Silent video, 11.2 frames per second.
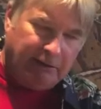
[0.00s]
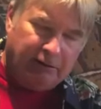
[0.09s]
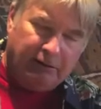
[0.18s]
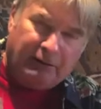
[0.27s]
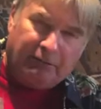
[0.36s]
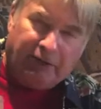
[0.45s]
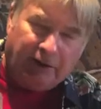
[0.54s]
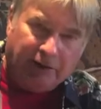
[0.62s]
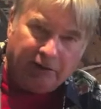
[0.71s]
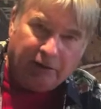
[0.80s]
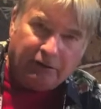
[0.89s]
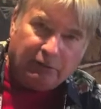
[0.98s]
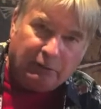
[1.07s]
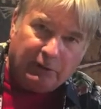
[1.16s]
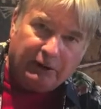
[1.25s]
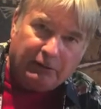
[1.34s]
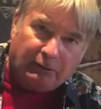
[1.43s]
You can find some
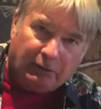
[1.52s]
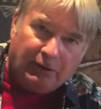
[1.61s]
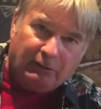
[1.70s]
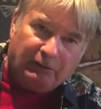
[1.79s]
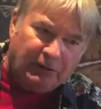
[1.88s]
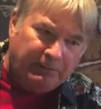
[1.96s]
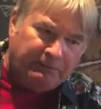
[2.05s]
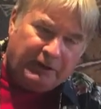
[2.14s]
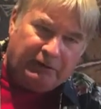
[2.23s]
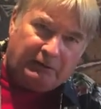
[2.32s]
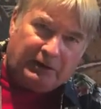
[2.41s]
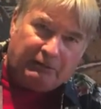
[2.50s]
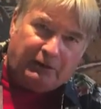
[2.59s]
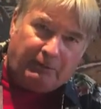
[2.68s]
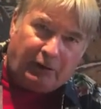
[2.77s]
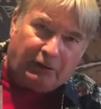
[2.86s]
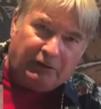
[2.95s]
really good rums. Sometimes the
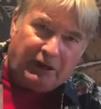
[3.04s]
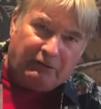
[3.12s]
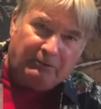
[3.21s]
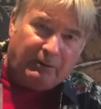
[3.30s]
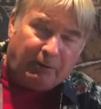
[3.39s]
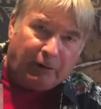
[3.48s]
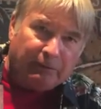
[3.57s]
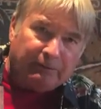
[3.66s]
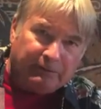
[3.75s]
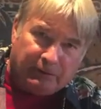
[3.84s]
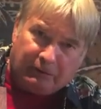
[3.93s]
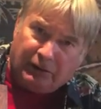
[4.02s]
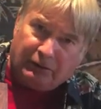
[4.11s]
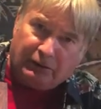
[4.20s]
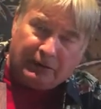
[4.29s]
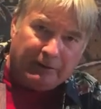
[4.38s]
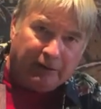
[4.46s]
bars have them. A bartender
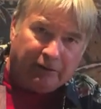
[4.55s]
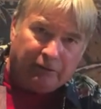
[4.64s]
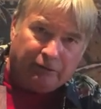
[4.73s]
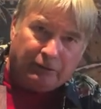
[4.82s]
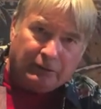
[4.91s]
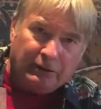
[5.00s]
can make these for you